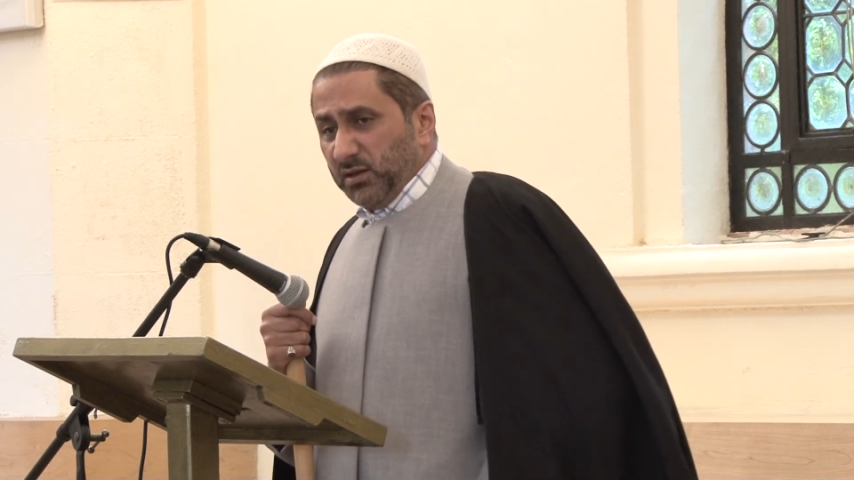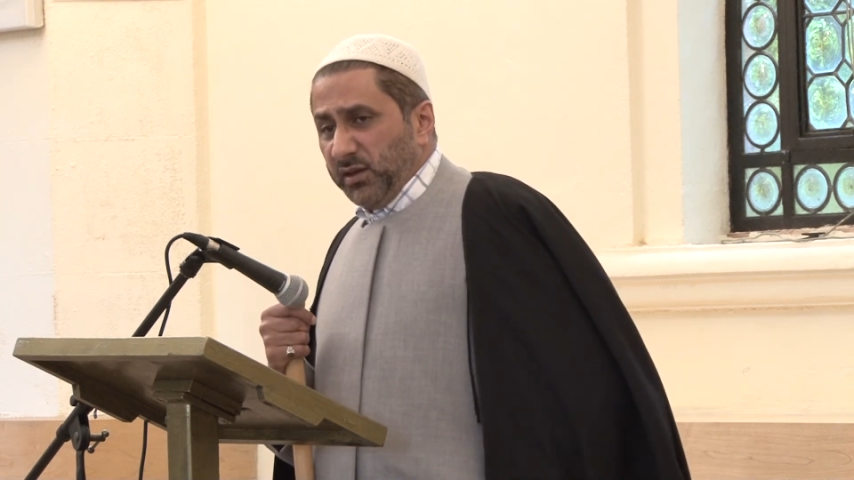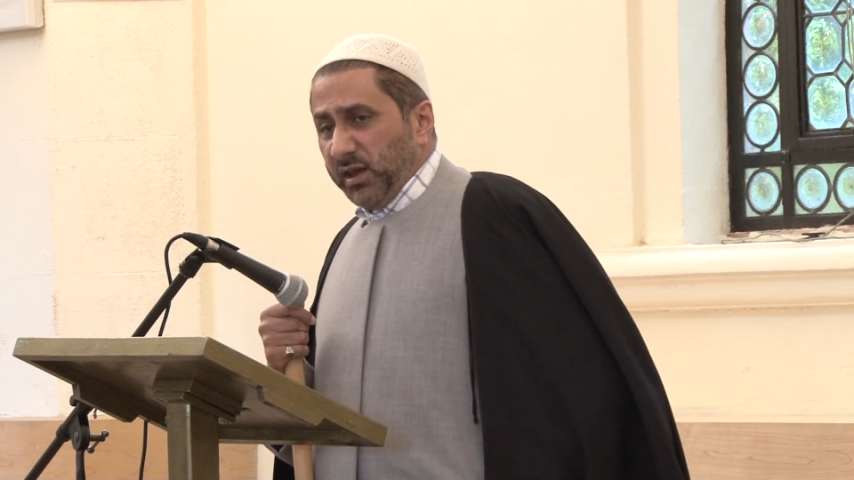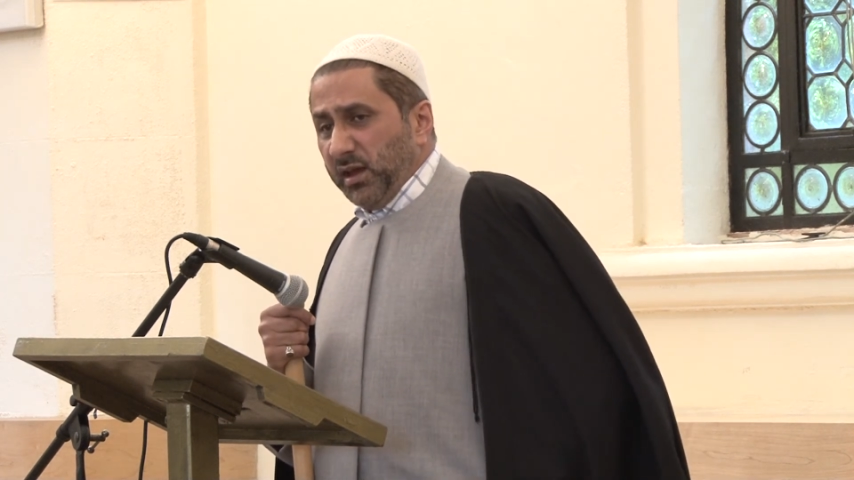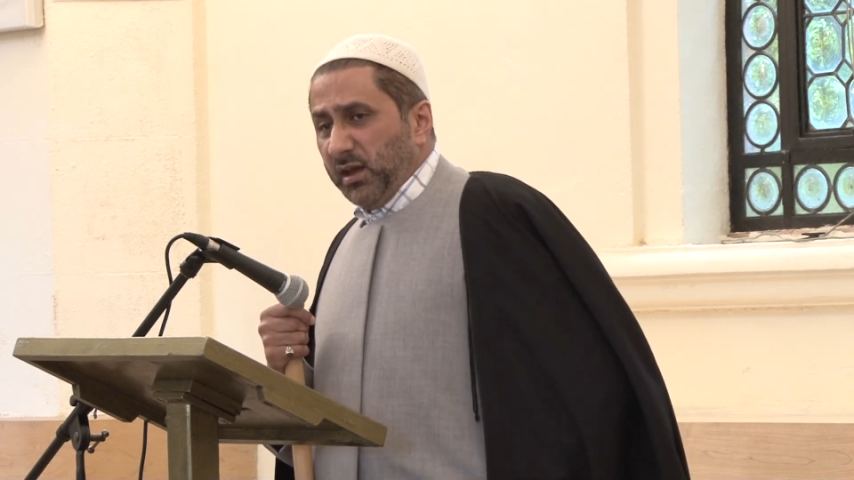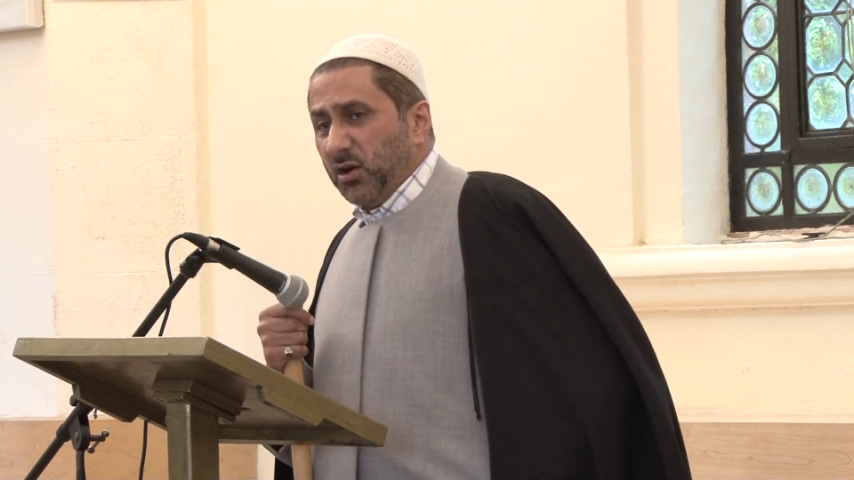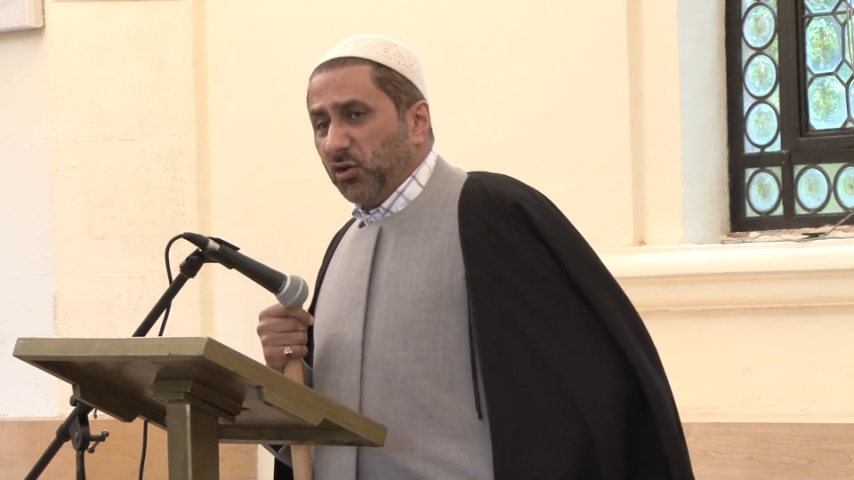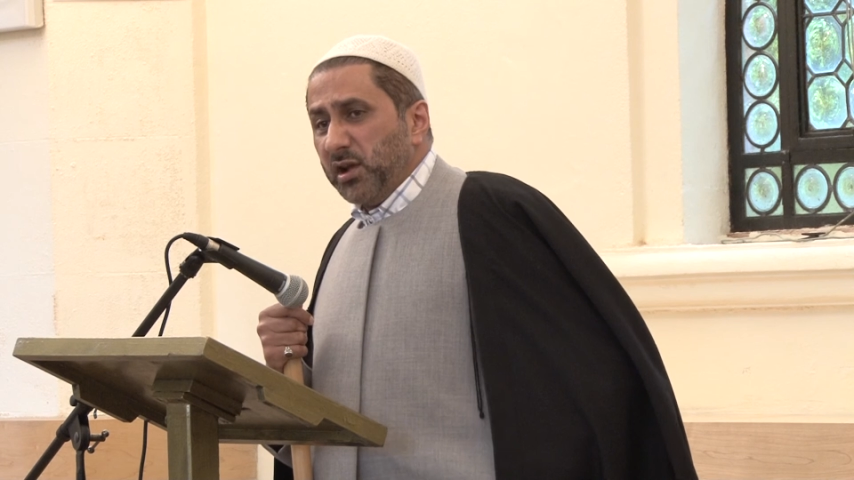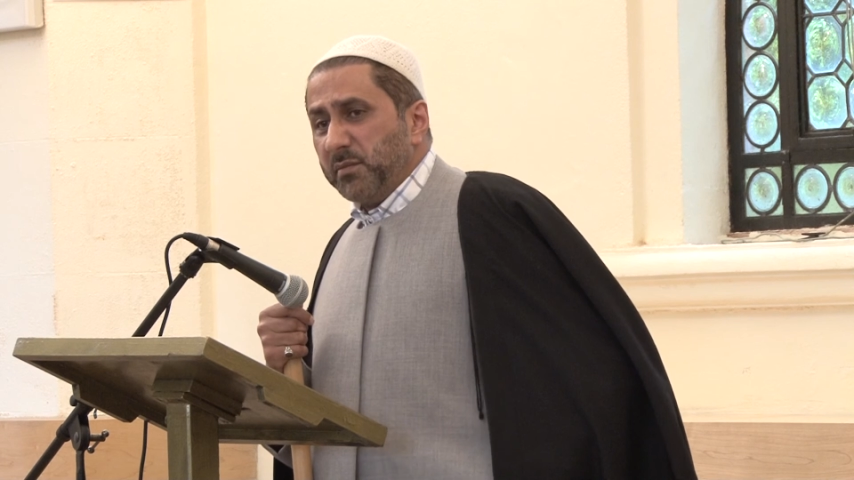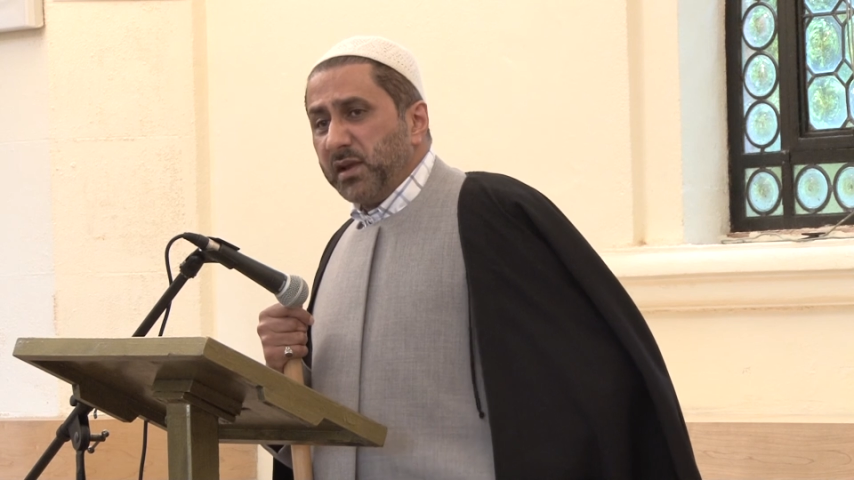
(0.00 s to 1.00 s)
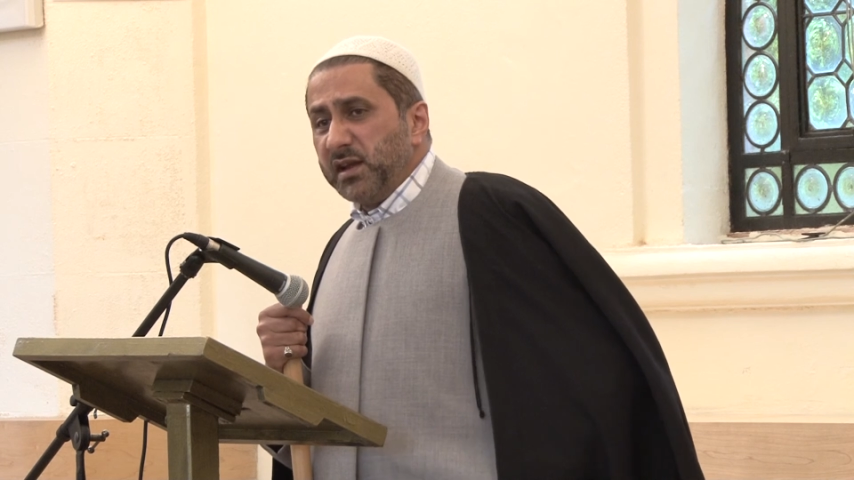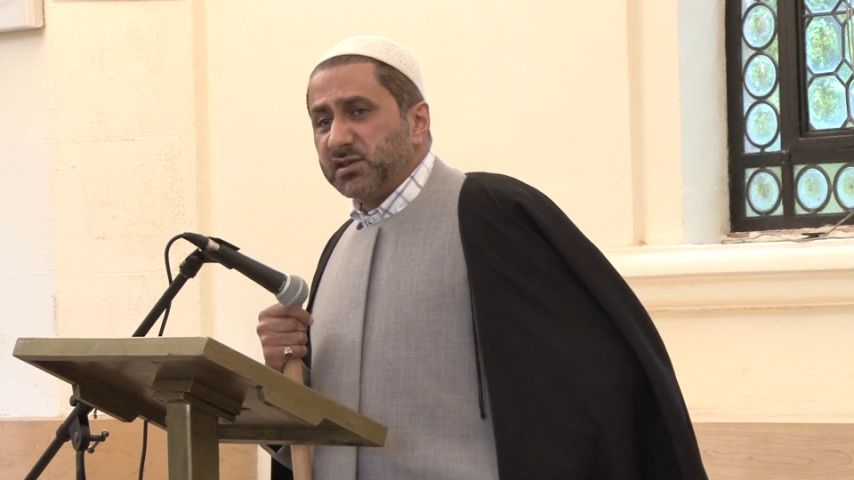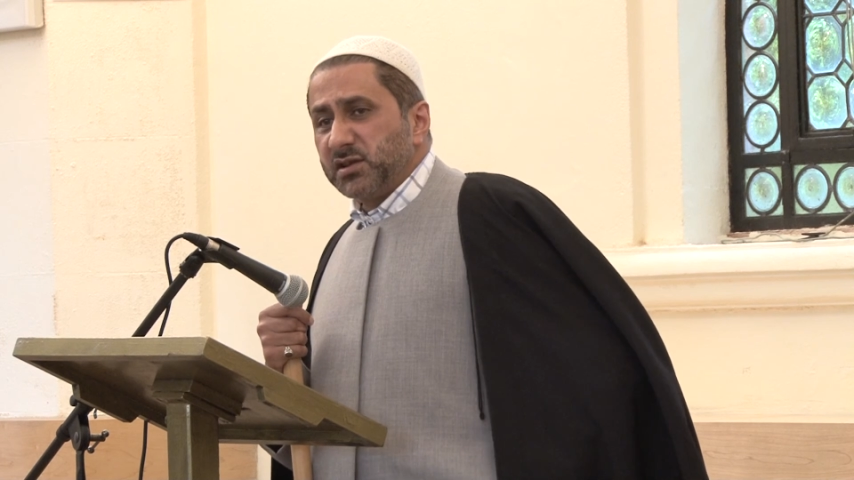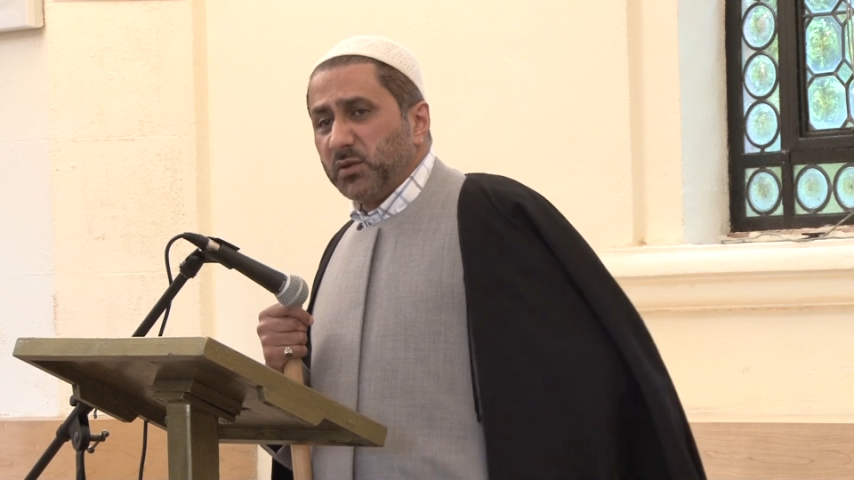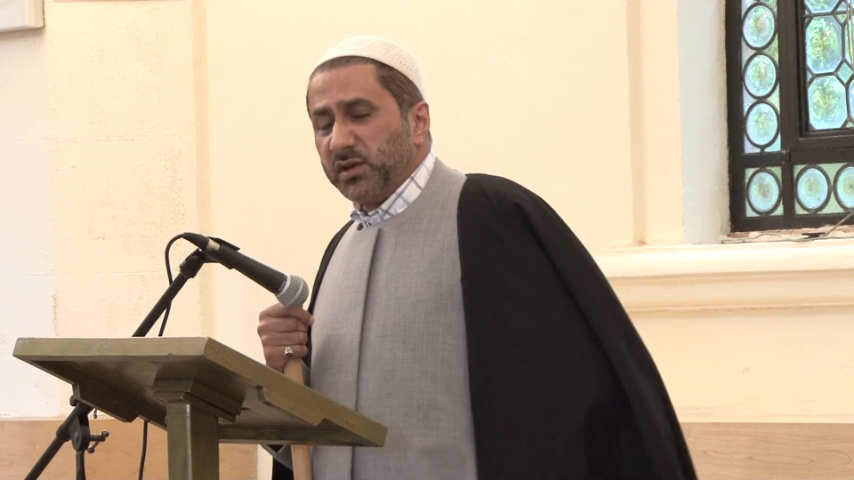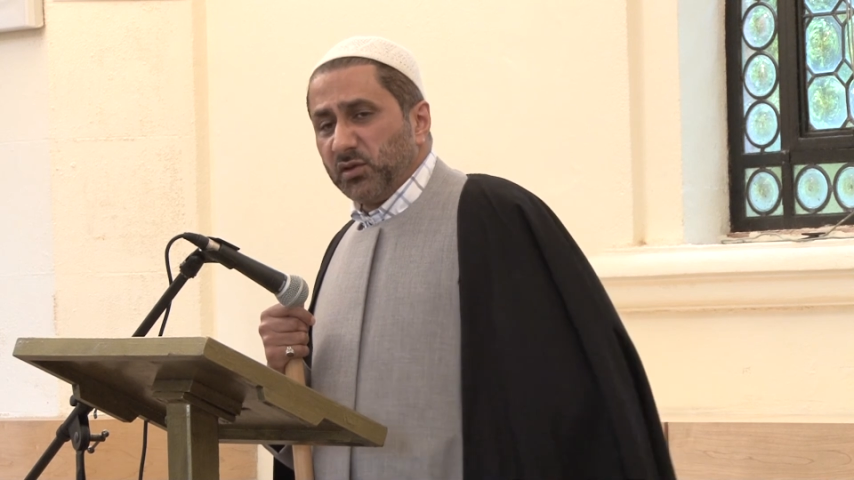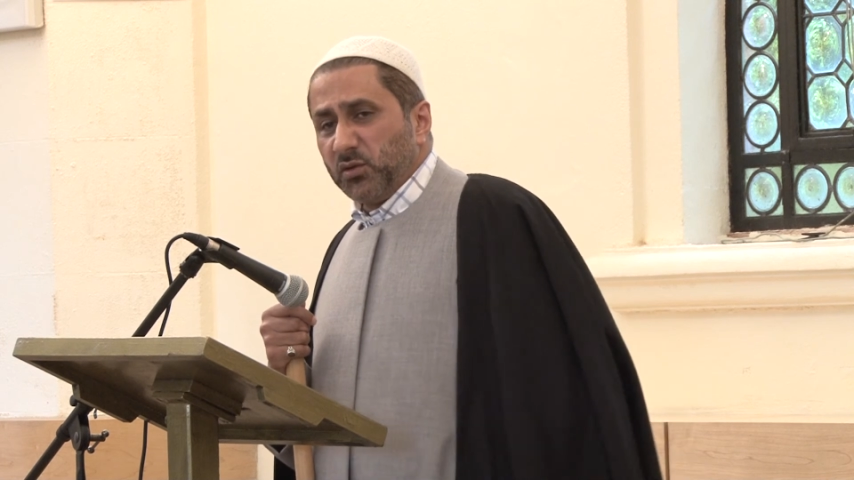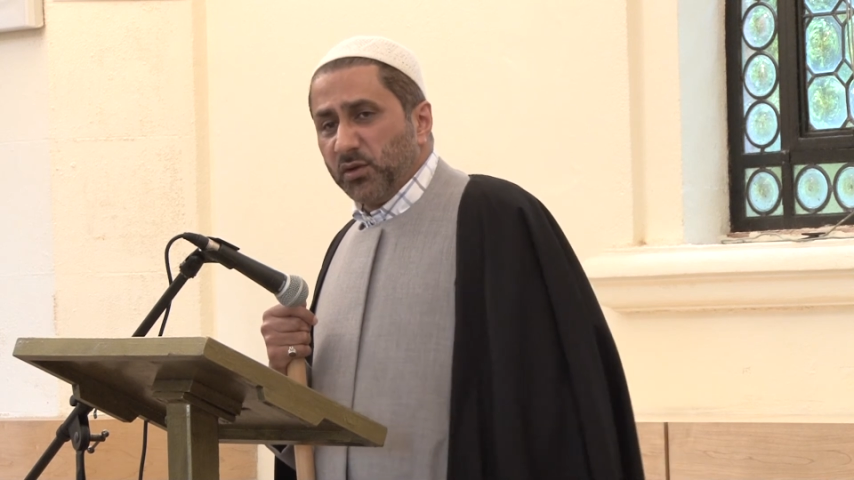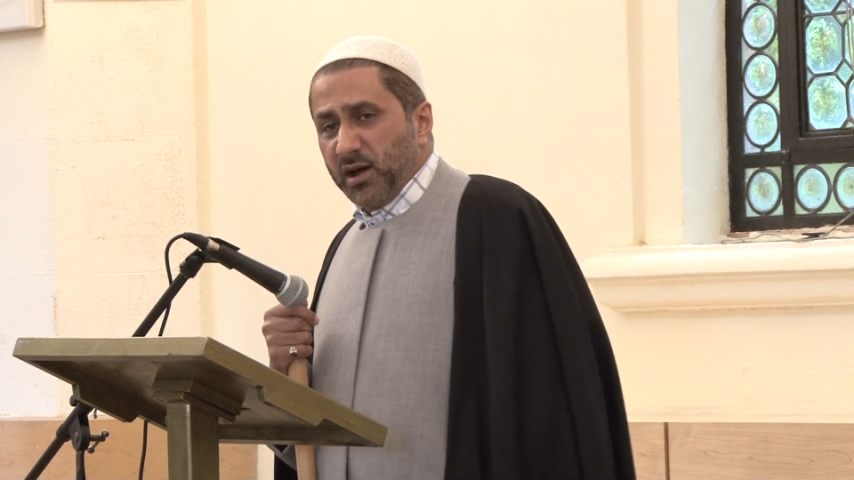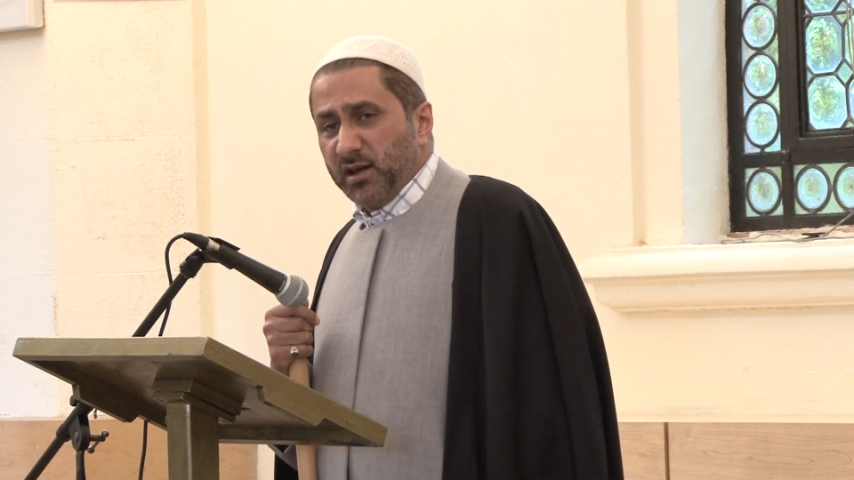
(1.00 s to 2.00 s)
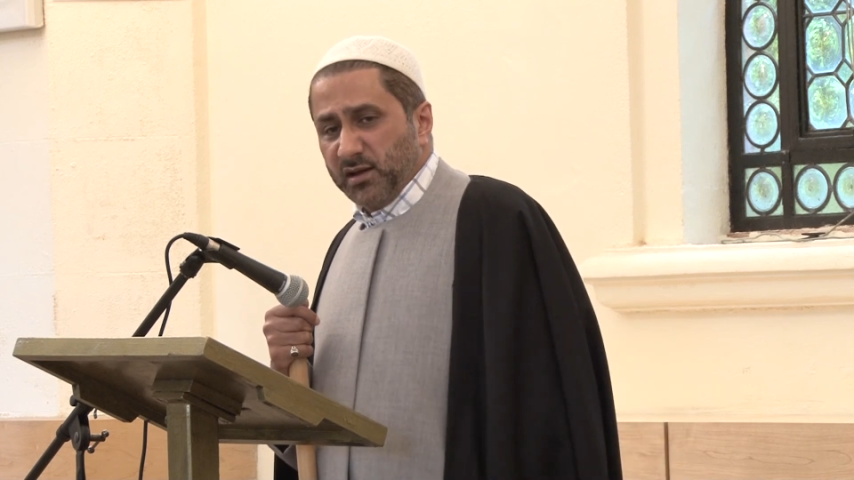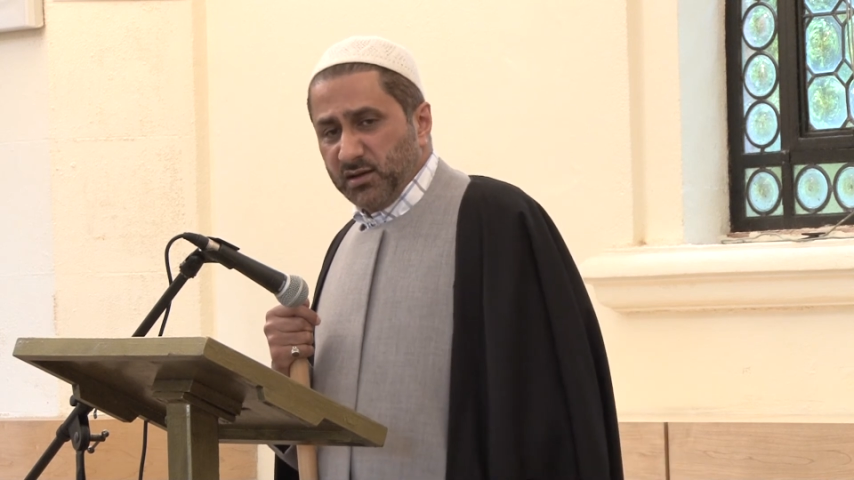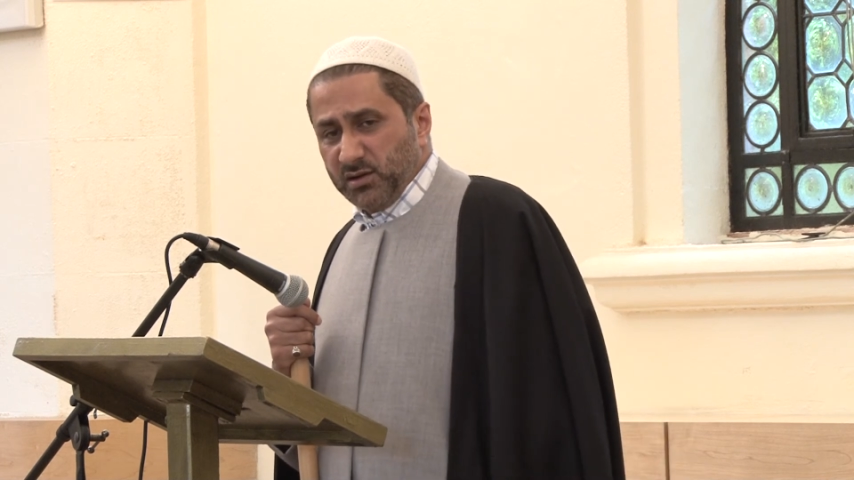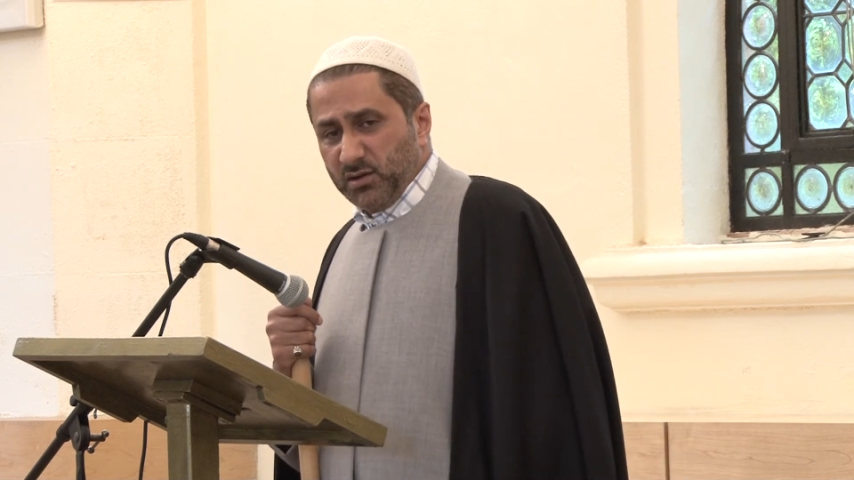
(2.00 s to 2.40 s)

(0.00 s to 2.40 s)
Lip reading: The condemnation within the Quran